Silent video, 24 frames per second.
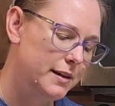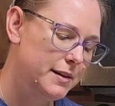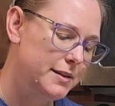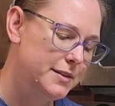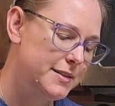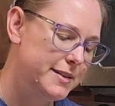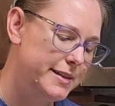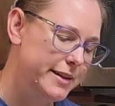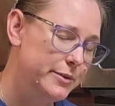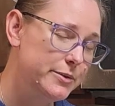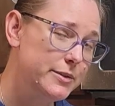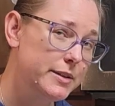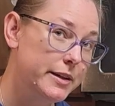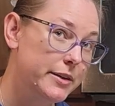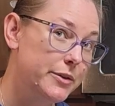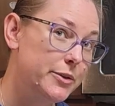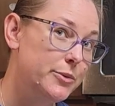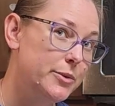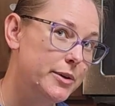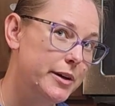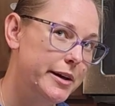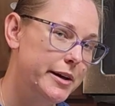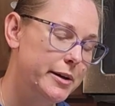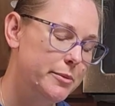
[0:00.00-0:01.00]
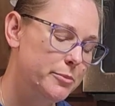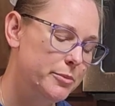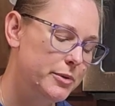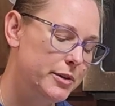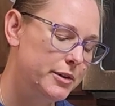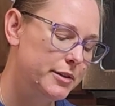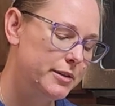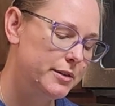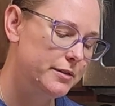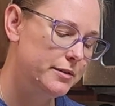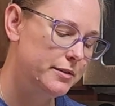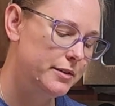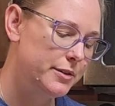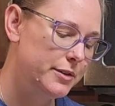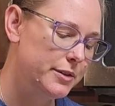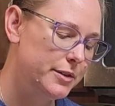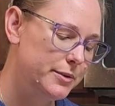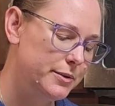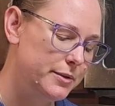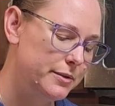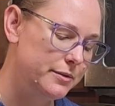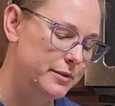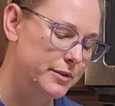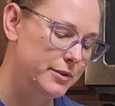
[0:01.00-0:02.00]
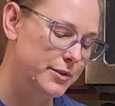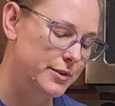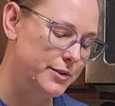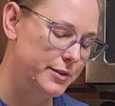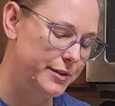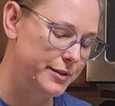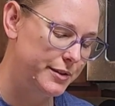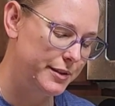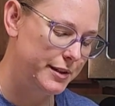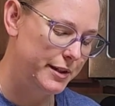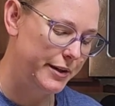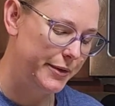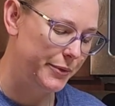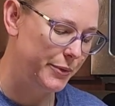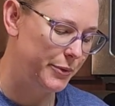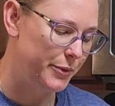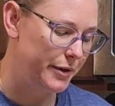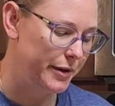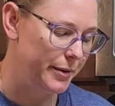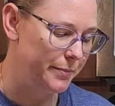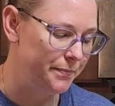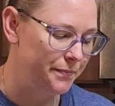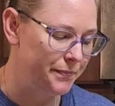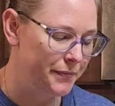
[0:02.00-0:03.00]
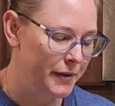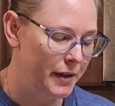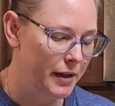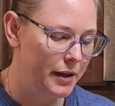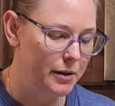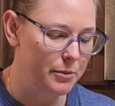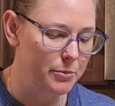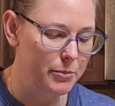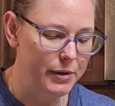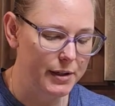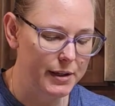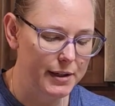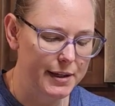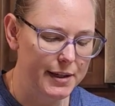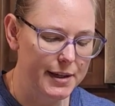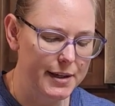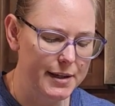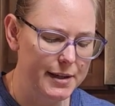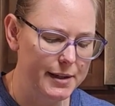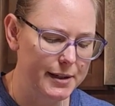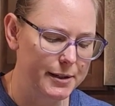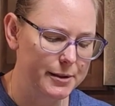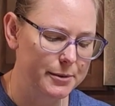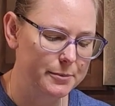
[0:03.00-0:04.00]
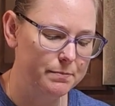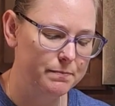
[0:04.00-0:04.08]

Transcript: It sounds like 3 a.m. bird, although it's clearly not 3 a.m. But he